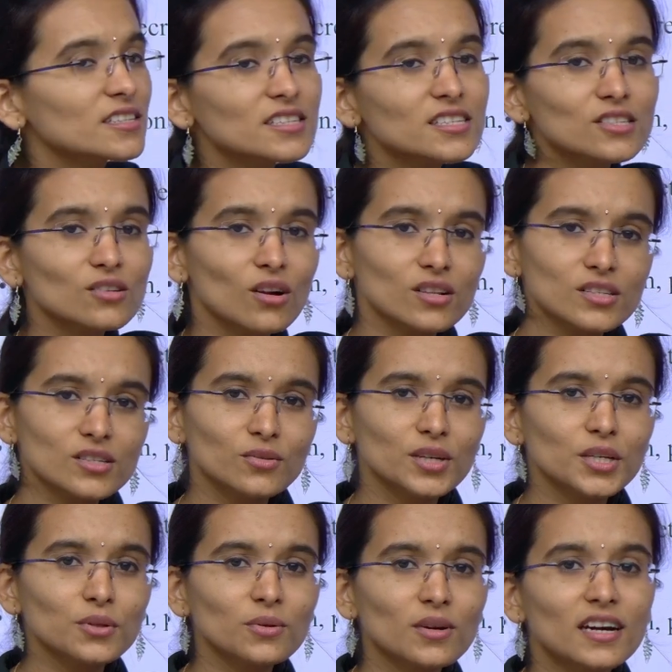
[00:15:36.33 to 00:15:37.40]
is also
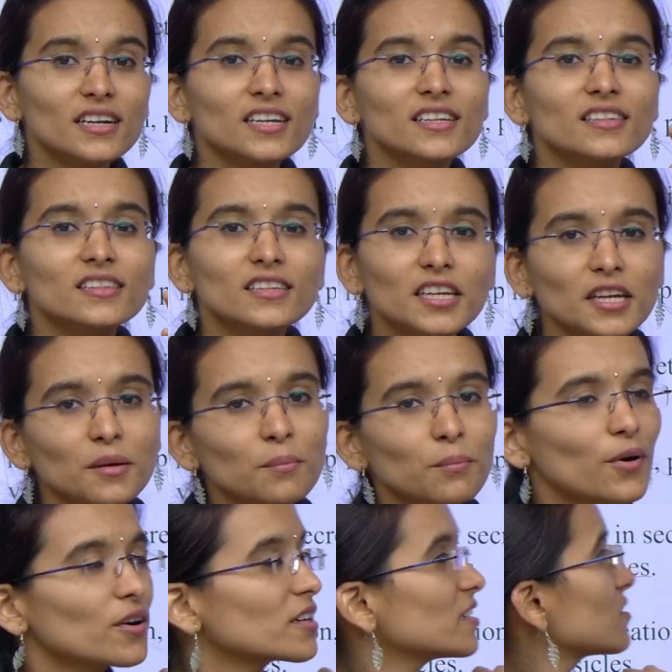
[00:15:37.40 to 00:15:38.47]
going to contain three important